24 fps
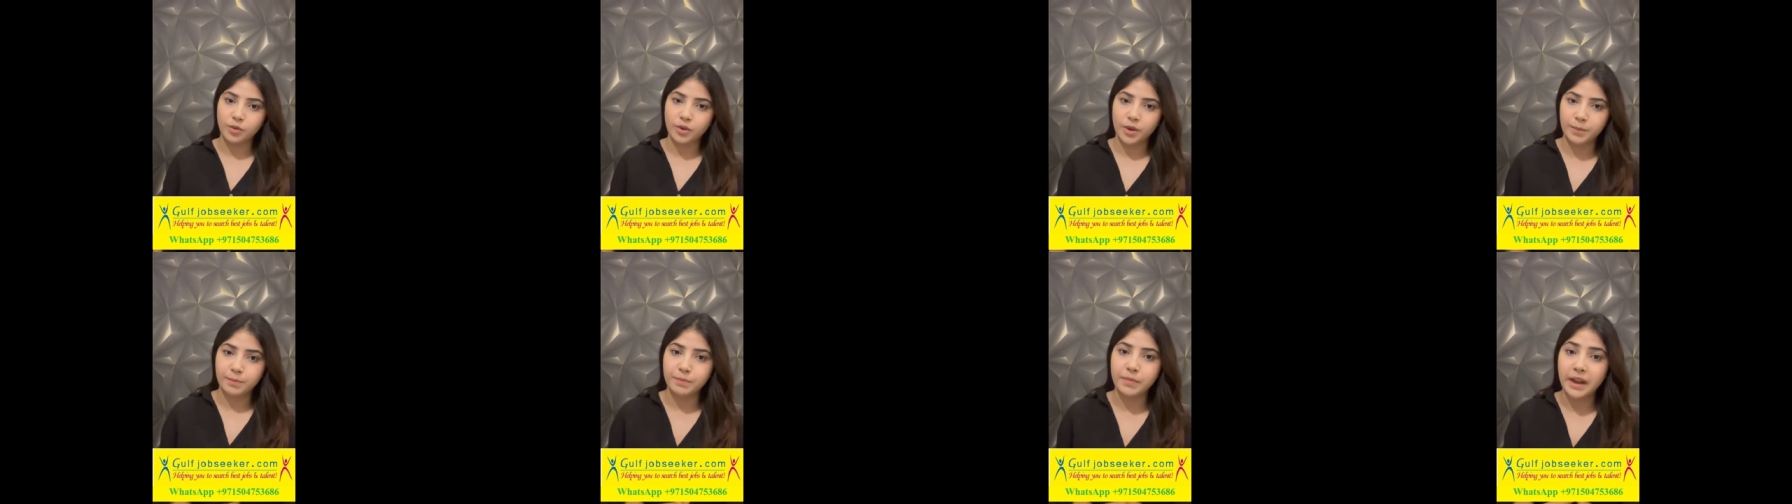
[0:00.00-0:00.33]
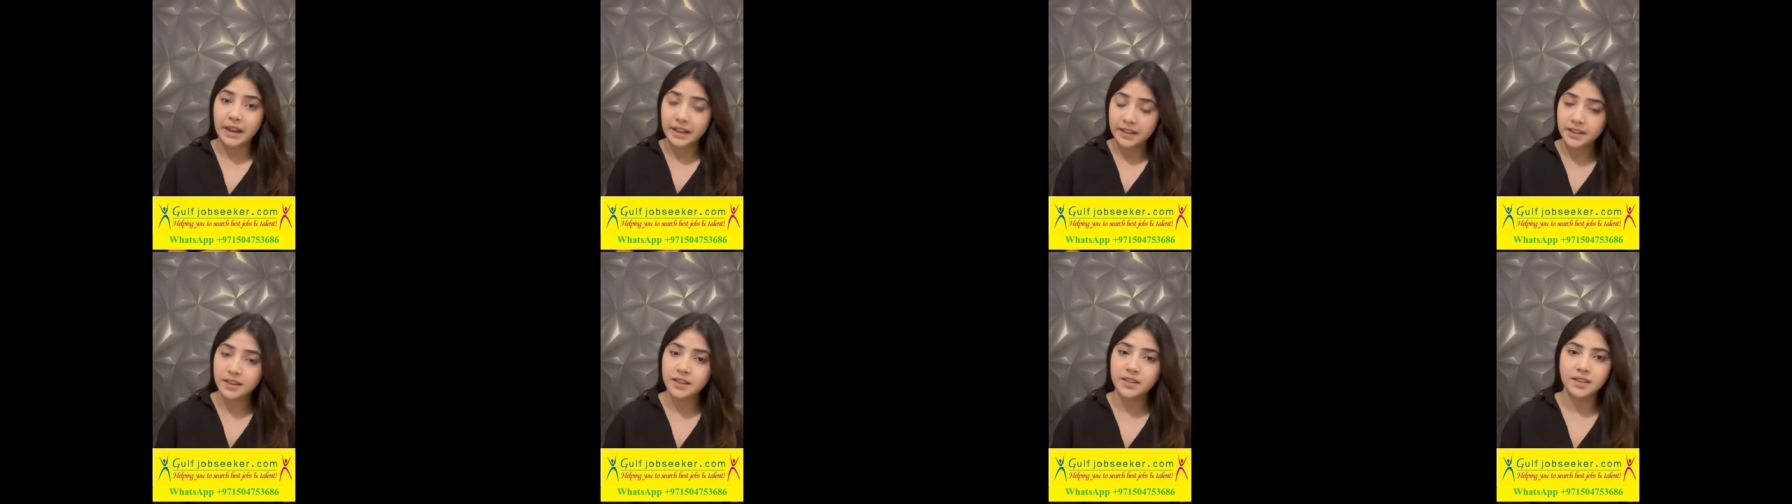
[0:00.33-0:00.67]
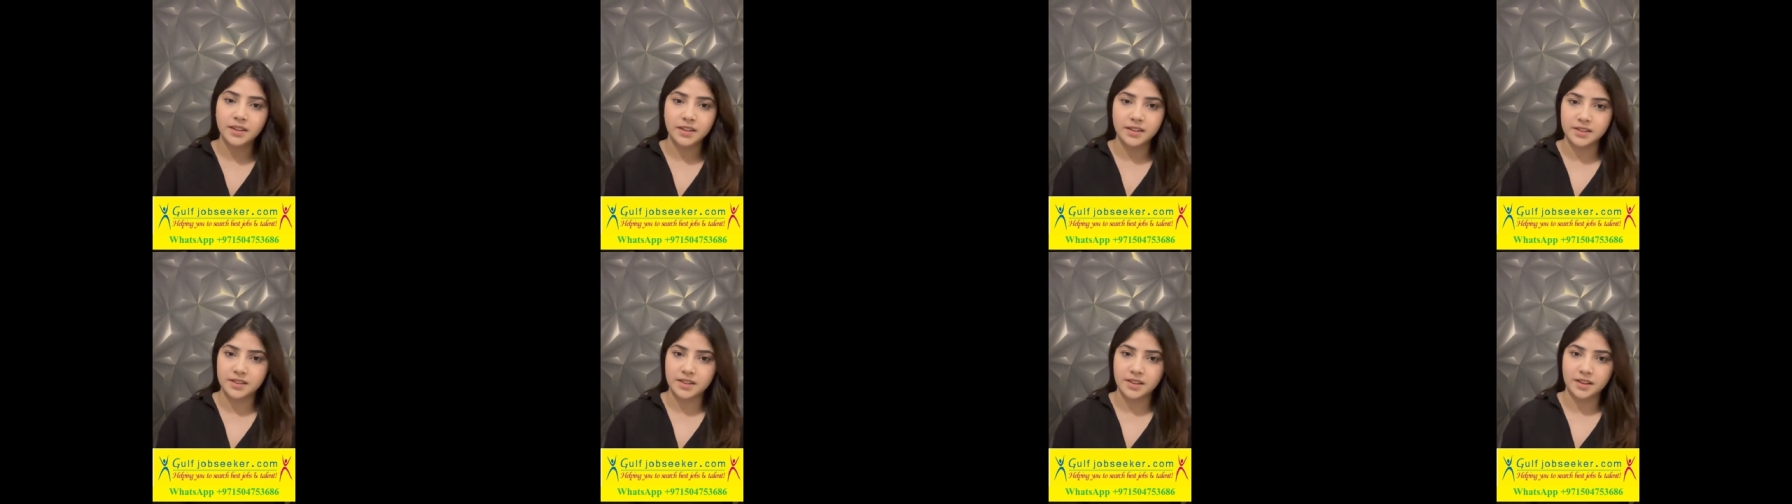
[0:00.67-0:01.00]
What Python
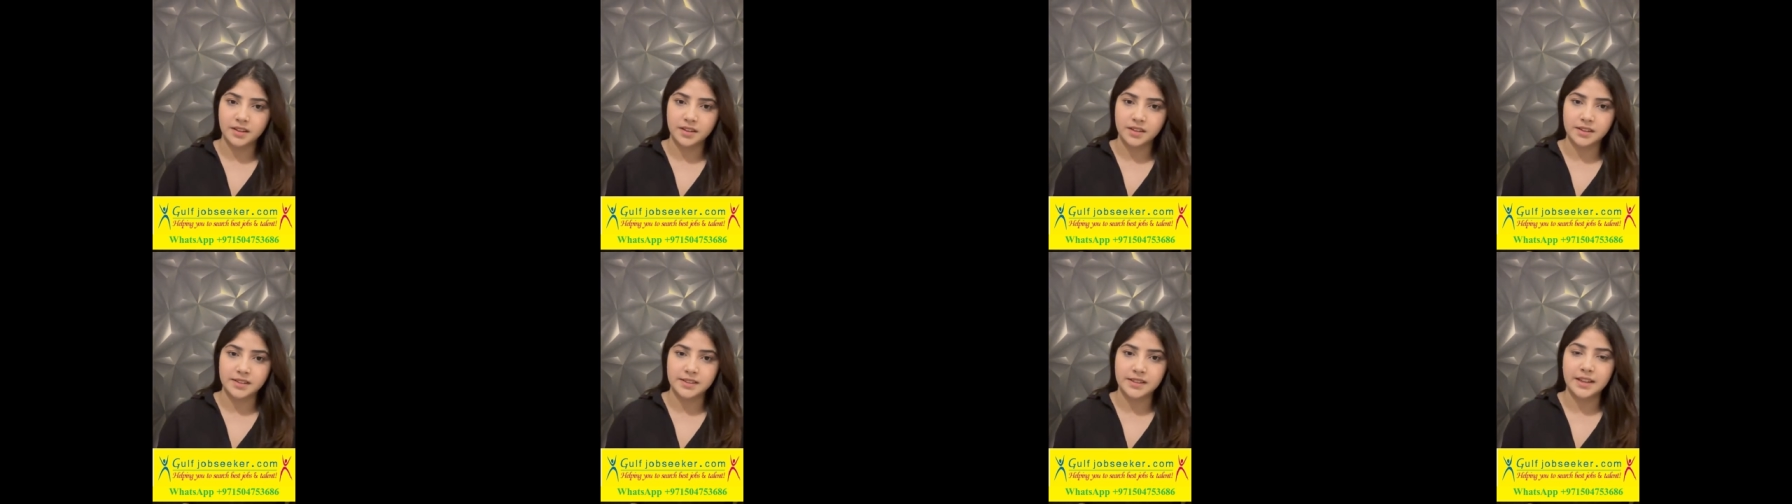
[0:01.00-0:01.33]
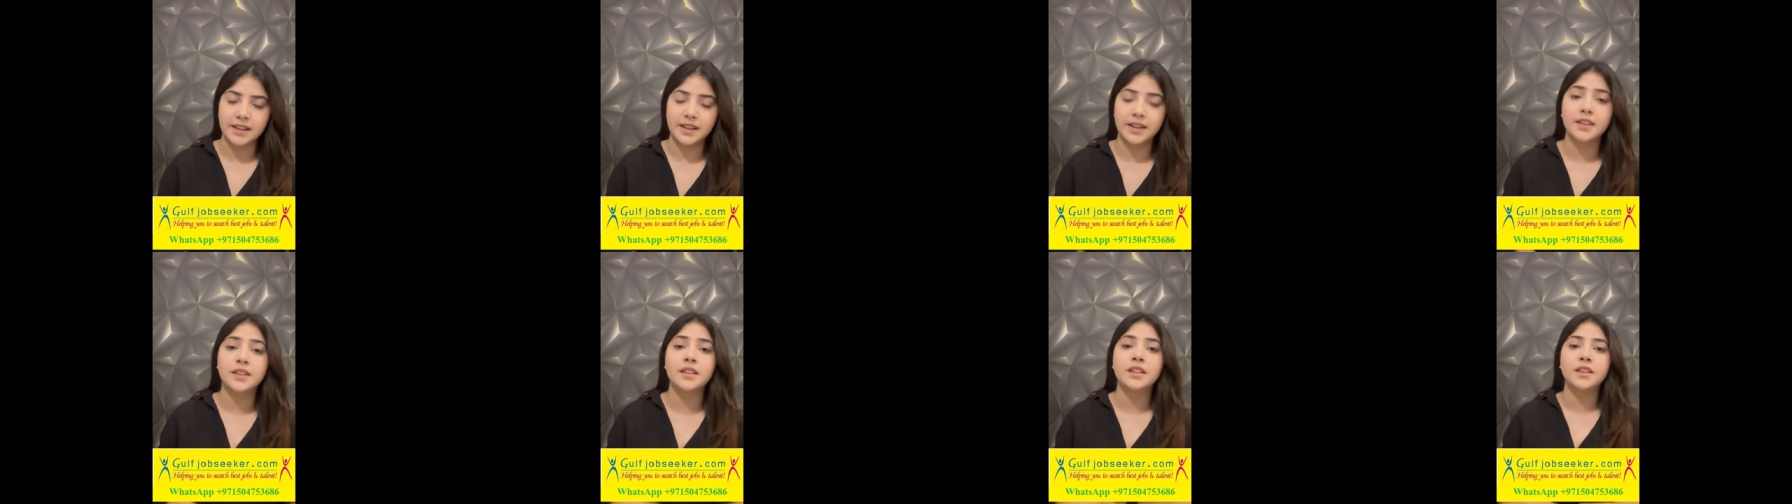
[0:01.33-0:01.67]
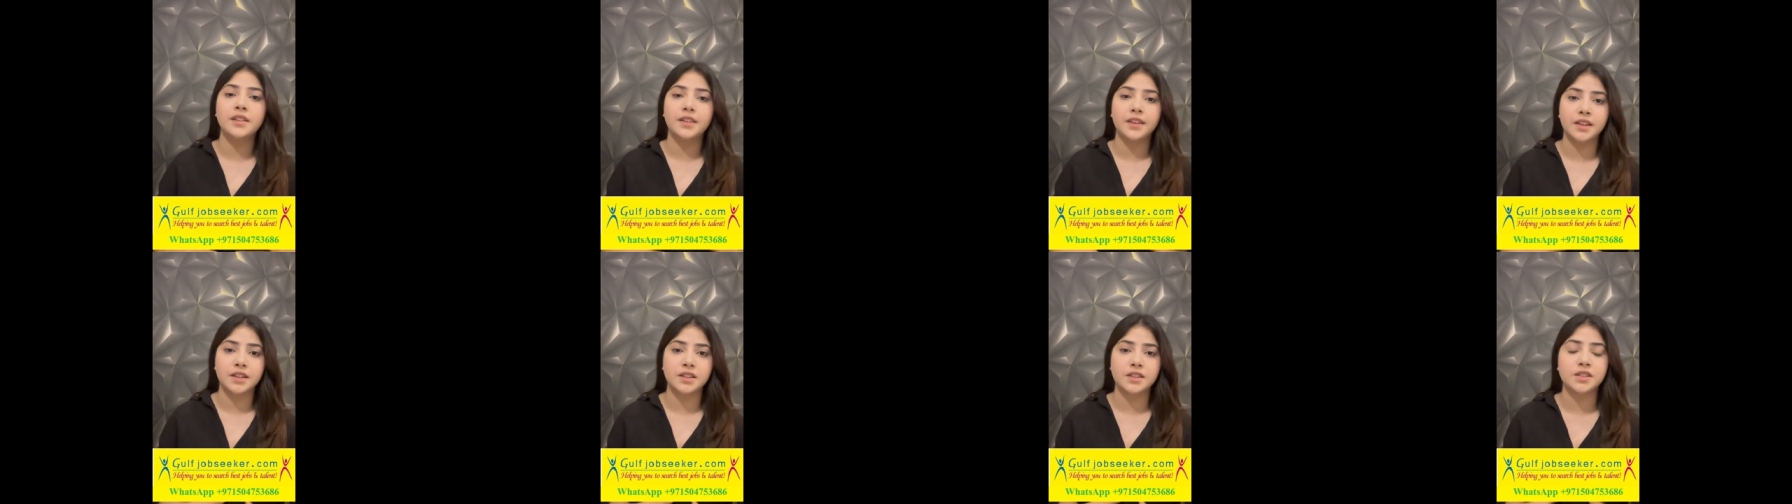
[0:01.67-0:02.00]
does here is that it
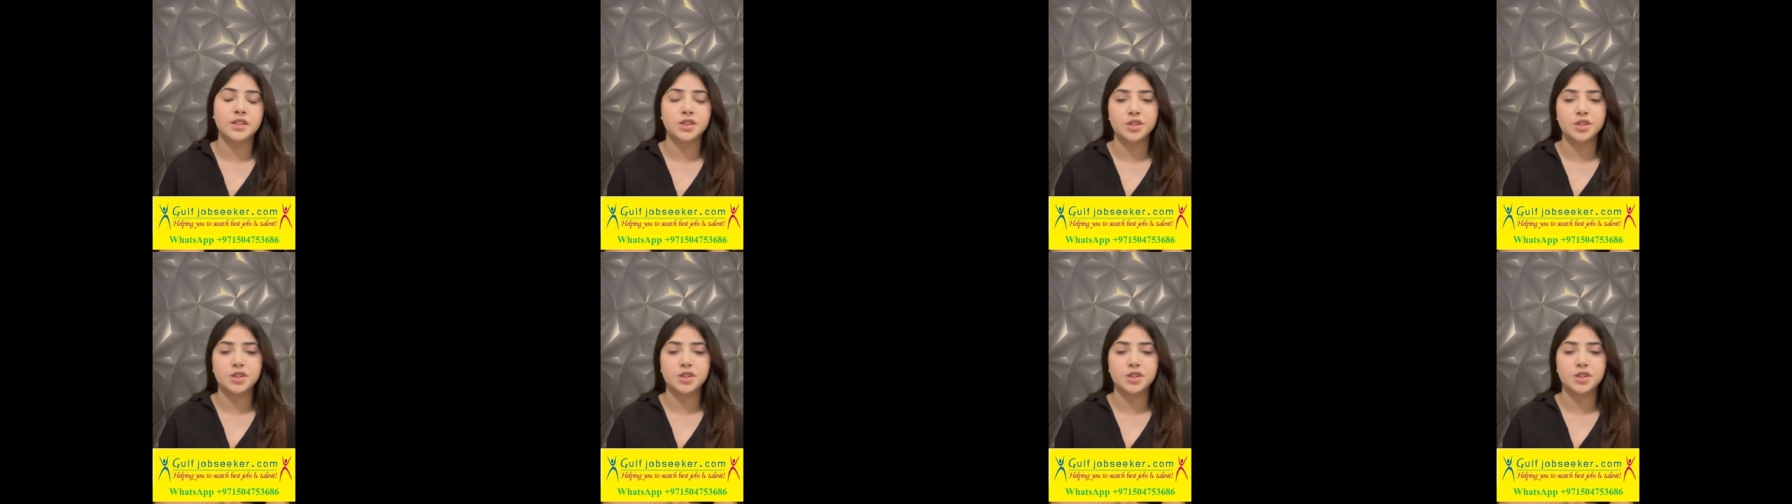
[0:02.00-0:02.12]
creates